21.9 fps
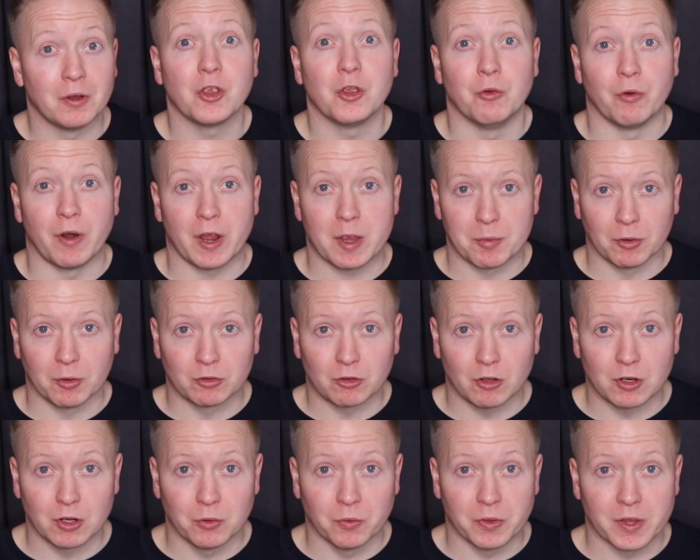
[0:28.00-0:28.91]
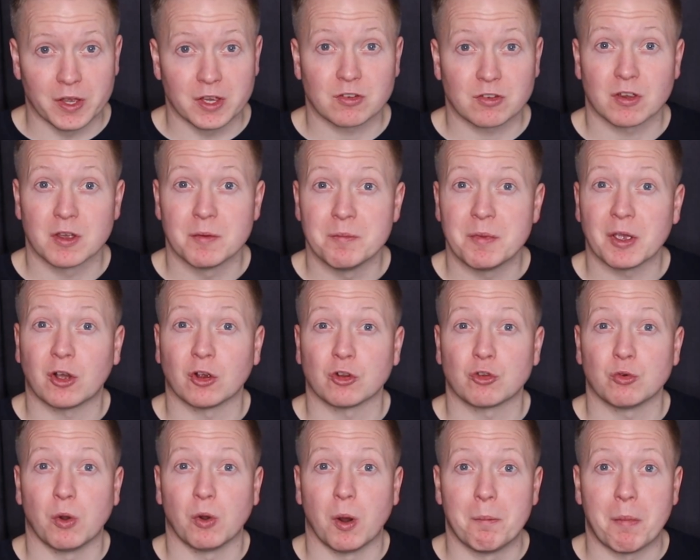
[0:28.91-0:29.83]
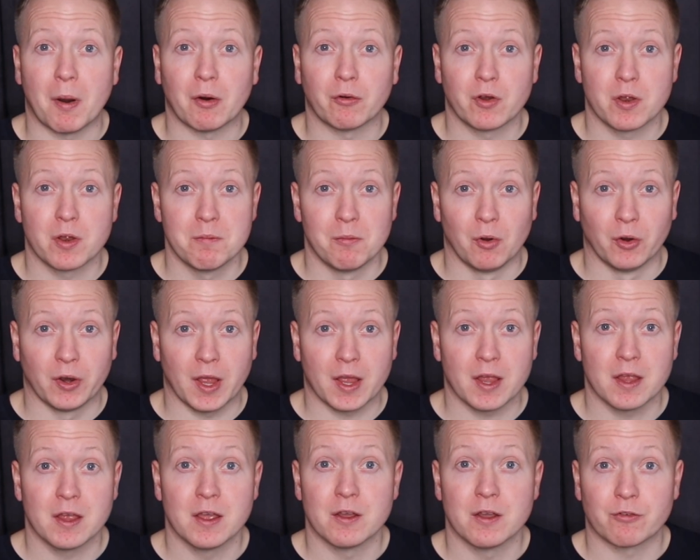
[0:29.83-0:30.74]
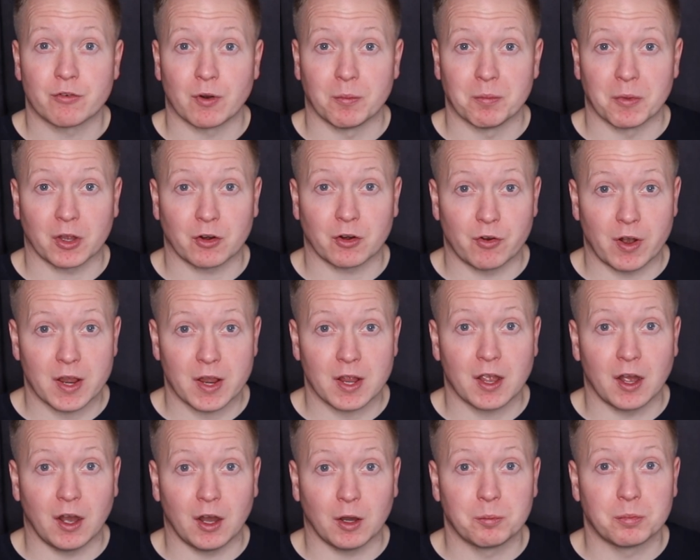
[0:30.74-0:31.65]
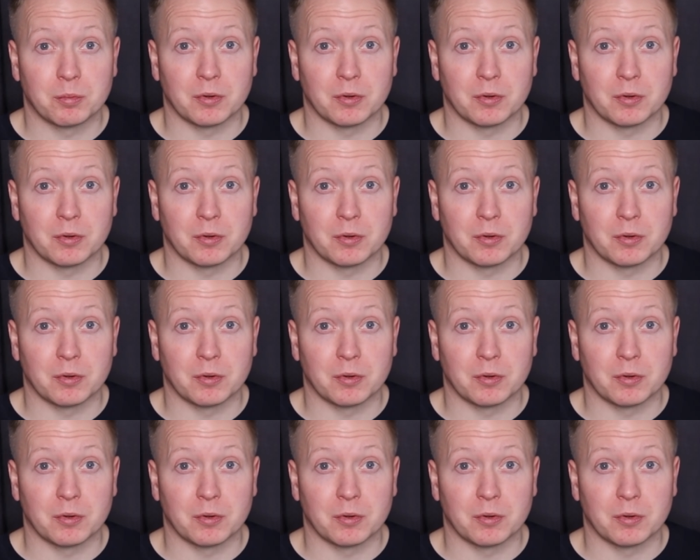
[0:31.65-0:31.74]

you are able to do this because you are borrowing money from the credit card